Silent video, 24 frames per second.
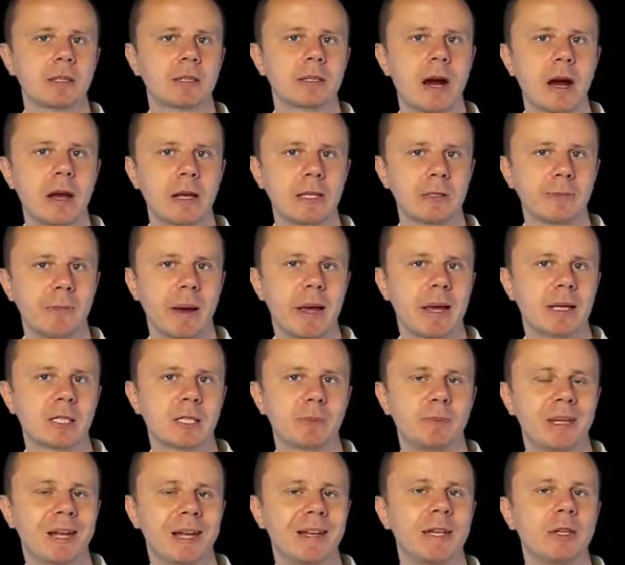guys by
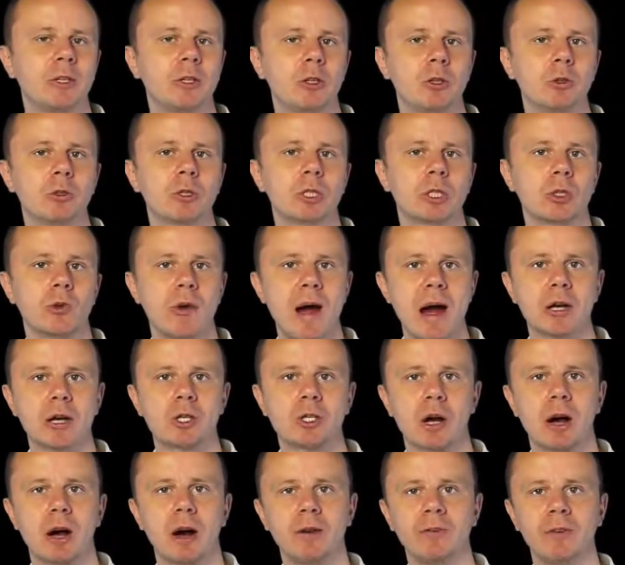explaining you structure
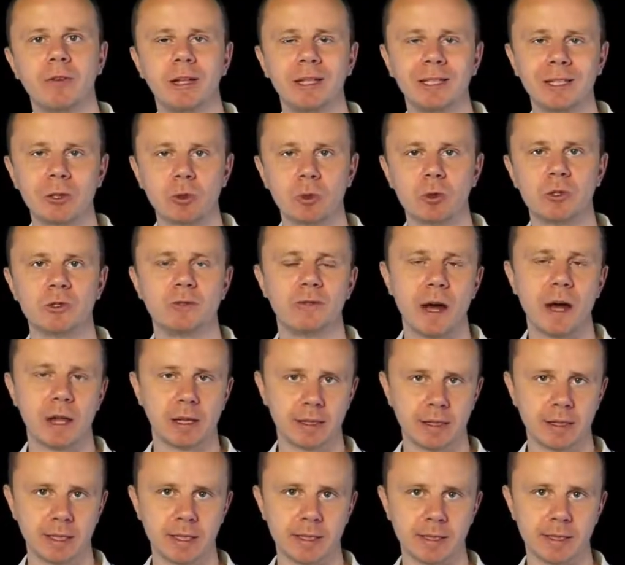of Linux file
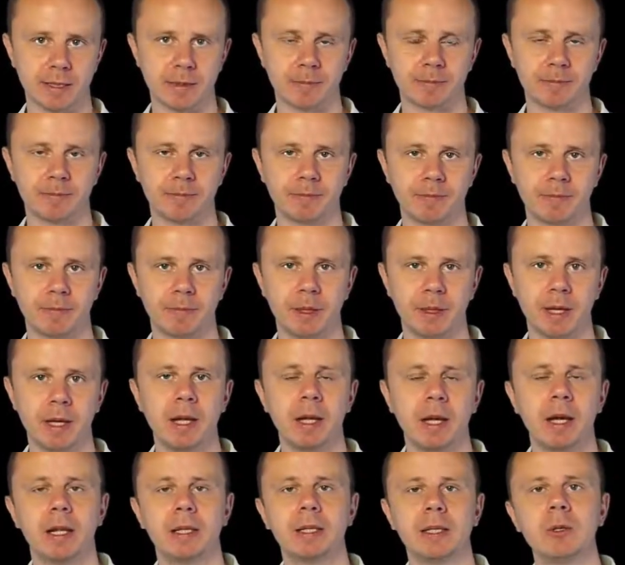system.
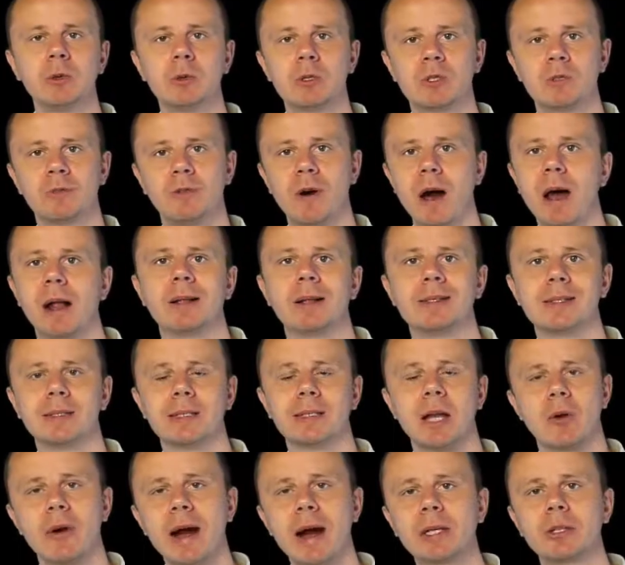Linux files and
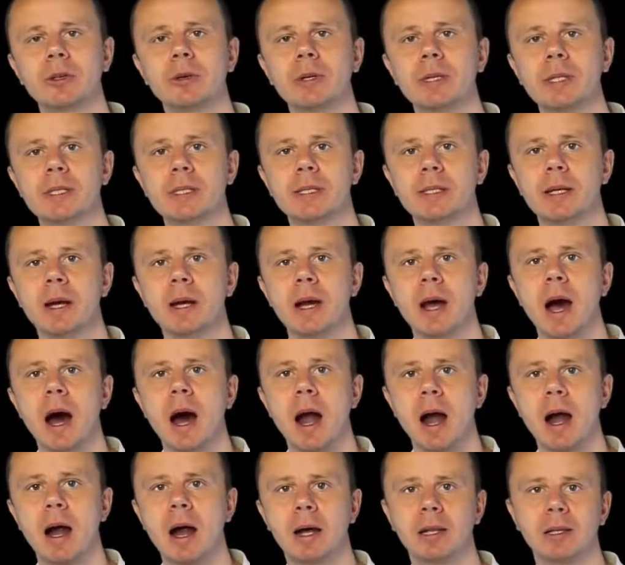directories uh,
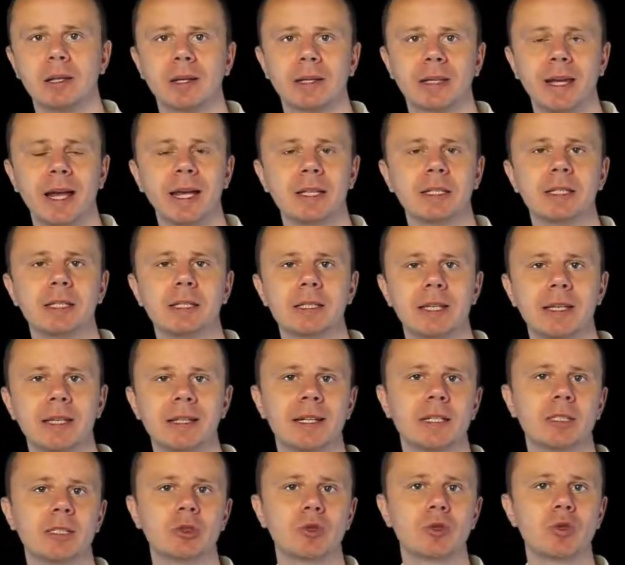are located in
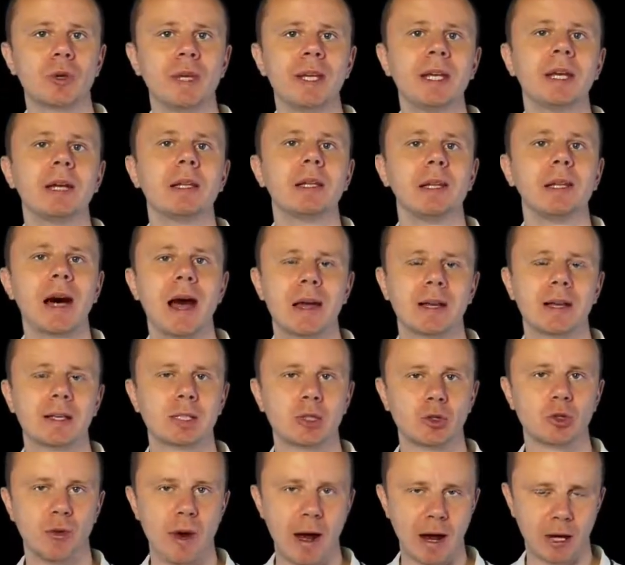a tree-like
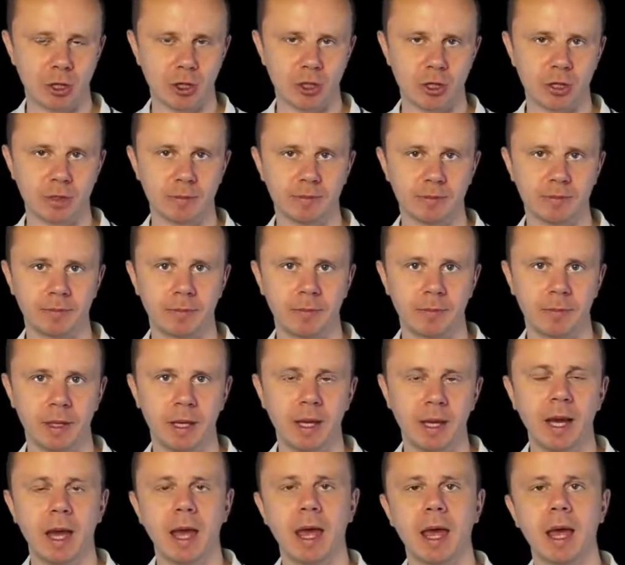structure.
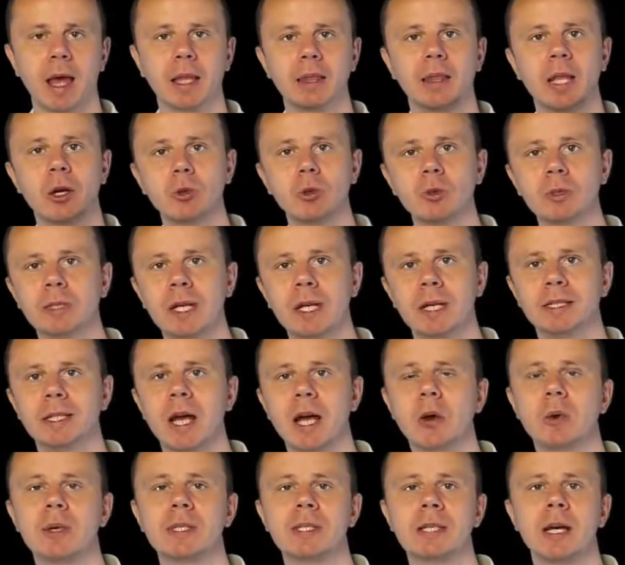At the root
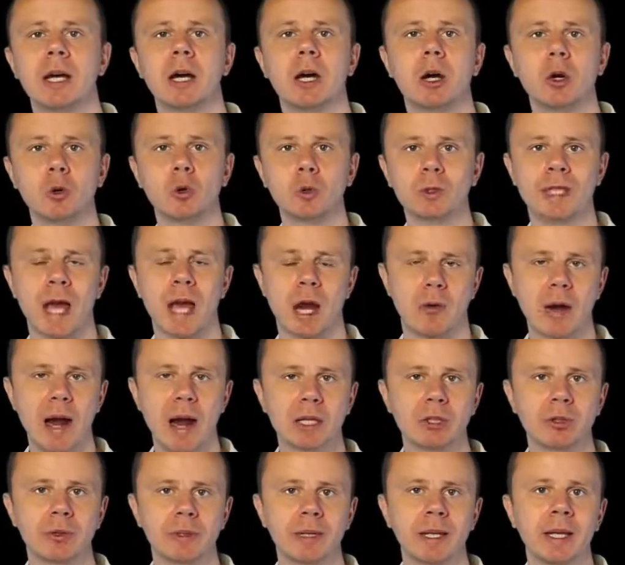there is a root
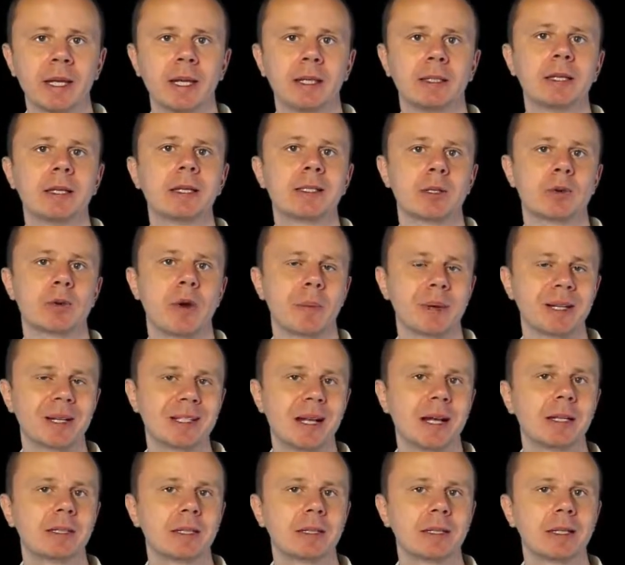directory that is
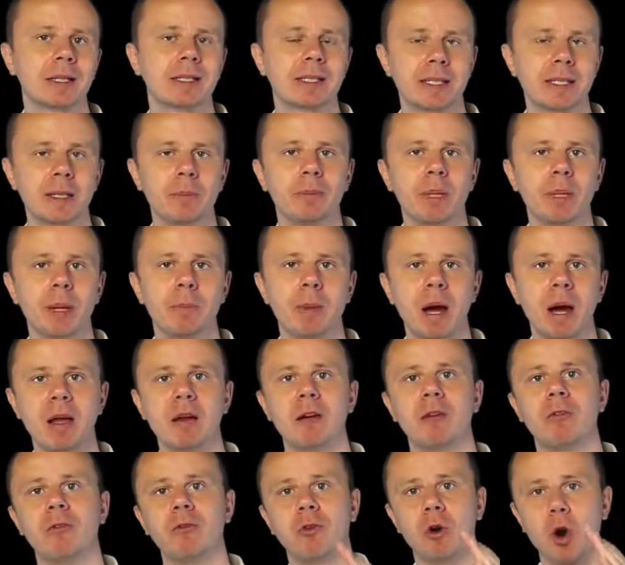represented simply by
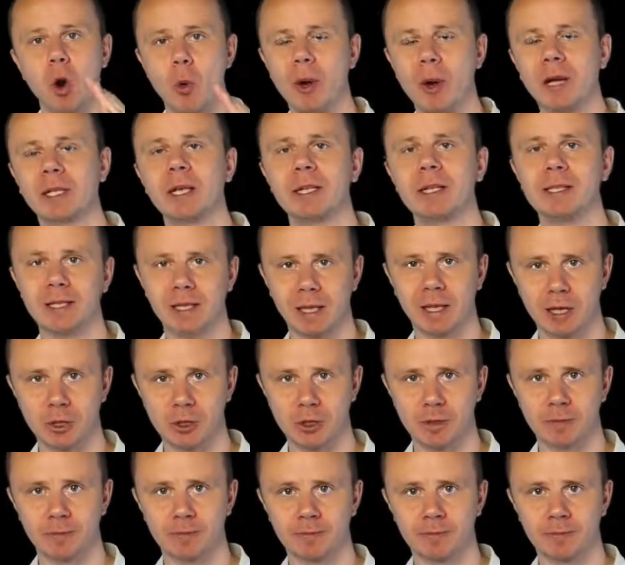forward slash.